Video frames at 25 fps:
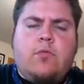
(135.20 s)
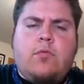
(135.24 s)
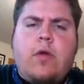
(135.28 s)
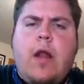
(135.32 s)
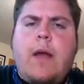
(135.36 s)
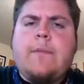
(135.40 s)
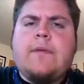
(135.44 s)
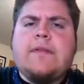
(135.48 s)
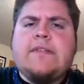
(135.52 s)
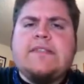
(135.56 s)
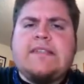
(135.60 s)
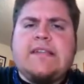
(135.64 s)

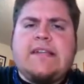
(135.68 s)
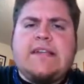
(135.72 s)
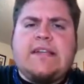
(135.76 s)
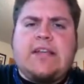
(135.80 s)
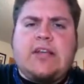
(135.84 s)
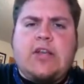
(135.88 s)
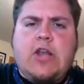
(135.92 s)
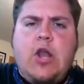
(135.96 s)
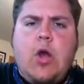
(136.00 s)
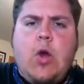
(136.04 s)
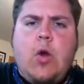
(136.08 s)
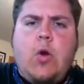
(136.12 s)
Robinson
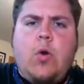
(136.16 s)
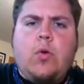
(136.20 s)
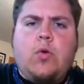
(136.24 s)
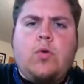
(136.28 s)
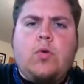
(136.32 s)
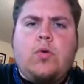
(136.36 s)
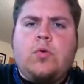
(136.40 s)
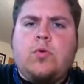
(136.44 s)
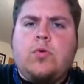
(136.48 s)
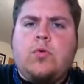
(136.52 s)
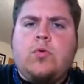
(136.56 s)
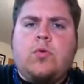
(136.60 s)

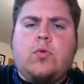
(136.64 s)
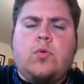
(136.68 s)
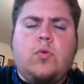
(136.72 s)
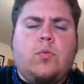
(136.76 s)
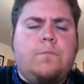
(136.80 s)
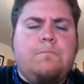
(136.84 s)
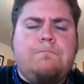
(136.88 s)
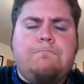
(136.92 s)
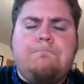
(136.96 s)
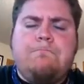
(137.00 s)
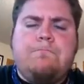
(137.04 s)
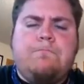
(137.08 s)
Cano,
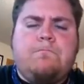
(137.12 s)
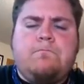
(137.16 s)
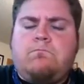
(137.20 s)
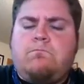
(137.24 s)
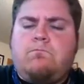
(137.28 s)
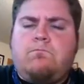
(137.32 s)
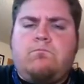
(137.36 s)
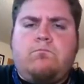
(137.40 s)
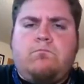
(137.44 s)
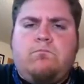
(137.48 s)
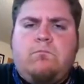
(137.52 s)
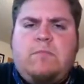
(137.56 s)
who
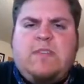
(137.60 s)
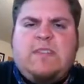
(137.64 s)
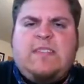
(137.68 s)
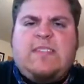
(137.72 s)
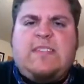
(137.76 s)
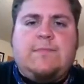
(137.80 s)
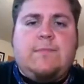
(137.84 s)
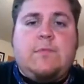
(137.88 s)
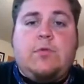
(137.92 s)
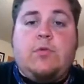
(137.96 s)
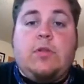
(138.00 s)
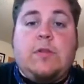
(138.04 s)

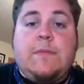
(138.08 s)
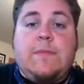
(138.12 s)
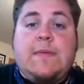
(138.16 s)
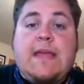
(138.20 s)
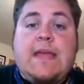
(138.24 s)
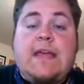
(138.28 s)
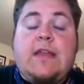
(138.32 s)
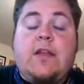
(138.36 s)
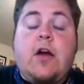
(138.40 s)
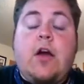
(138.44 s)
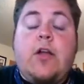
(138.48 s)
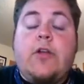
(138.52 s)
doesn't seem to really
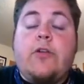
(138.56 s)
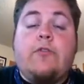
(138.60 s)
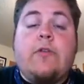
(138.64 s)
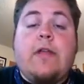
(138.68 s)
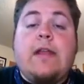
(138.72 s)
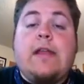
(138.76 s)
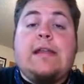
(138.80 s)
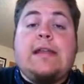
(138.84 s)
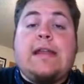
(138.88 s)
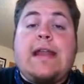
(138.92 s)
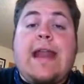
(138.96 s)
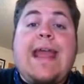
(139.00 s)
be
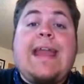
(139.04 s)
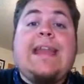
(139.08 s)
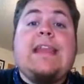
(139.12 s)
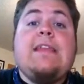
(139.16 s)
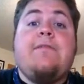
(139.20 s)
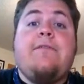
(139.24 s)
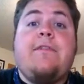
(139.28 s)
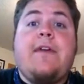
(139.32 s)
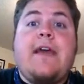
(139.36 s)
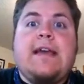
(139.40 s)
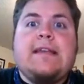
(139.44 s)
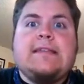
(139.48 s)
underrated in
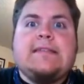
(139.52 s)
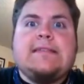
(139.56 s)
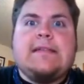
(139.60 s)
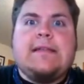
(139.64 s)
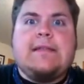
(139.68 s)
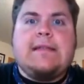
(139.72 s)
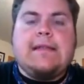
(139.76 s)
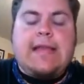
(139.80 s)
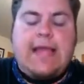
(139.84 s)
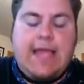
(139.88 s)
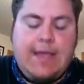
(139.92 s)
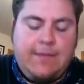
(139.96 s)
any
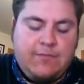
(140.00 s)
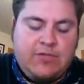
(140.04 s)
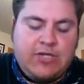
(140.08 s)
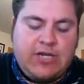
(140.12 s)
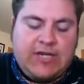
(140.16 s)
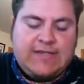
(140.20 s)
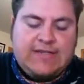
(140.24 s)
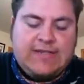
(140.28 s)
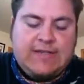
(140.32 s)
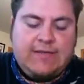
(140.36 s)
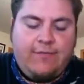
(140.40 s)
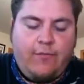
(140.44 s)
facet of the game,
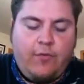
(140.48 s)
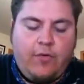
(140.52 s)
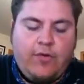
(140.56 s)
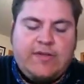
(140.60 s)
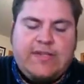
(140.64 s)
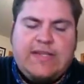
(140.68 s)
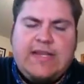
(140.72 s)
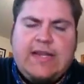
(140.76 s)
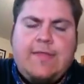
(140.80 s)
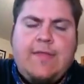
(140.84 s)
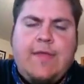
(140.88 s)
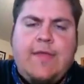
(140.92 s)
checks in at
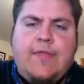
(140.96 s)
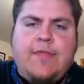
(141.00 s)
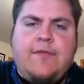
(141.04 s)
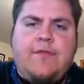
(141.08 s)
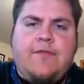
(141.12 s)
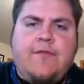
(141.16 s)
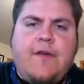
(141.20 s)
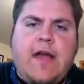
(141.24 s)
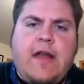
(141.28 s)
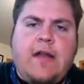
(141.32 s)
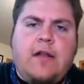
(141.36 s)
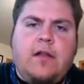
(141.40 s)
14, and then
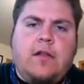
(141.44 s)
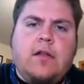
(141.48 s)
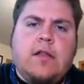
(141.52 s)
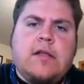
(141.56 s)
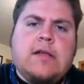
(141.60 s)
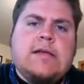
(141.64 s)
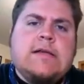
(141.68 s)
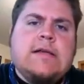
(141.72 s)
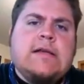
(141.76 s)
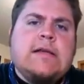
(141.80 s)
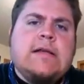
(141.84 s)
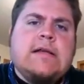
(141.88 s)
the final
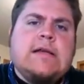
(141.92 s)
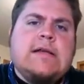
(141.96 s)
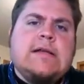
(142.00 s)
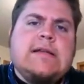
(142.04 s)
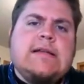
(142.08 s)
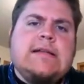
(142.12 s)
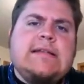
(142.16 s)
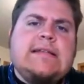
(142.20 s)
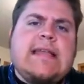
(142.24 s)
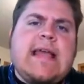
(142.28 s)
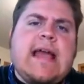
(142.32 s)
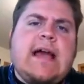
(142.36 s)

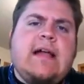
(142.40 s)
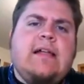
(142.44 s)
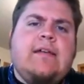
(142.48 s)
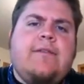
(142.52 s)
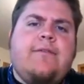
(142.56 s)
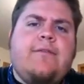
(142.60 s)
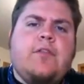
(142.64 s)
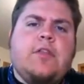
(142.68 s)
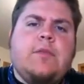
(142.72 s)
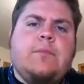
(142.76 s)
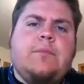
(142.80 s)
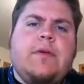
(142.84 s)

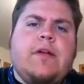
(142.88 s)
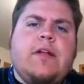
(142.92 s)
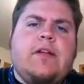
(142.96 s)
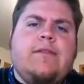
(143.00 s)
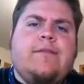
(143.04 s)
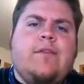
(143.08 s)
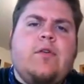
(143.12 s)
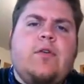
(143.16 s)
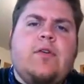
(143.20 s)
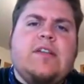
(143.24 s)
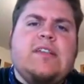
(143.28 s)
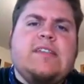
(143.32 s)
tally for the
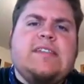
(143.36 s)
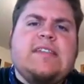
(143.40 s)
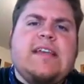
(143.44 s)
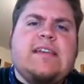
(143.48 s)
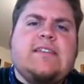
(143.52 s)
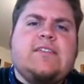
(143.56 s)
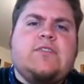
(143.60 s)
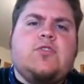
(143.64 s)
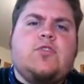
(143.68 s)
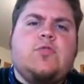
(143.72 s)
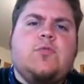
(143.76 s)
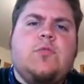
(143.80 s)
player vote is
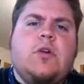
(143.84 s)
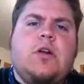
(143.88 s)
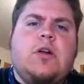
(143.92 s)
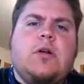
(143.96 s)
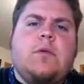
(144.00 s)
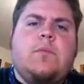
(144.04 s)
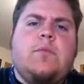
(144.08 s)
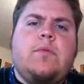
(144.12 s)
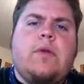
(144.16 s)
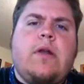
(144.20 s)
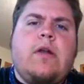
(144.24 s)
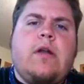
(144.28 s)
Asdrubal
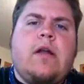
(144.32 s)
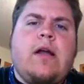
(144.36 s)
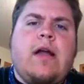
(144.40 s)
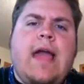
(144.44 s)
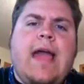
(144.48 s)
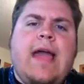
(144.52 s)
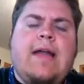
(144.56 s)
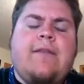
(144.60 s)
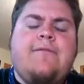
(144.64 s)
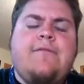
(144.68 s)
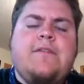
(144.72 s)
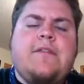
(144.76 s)

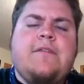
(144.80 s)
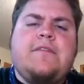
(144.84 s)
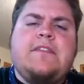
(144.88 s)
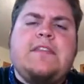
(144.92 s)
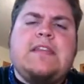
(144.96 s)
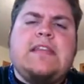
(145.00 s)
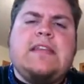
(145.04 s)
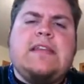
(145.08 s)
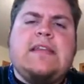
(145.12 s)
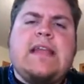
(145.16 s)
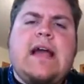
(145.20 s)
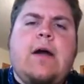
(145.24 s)
Cabrera at
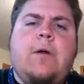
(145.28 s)
15.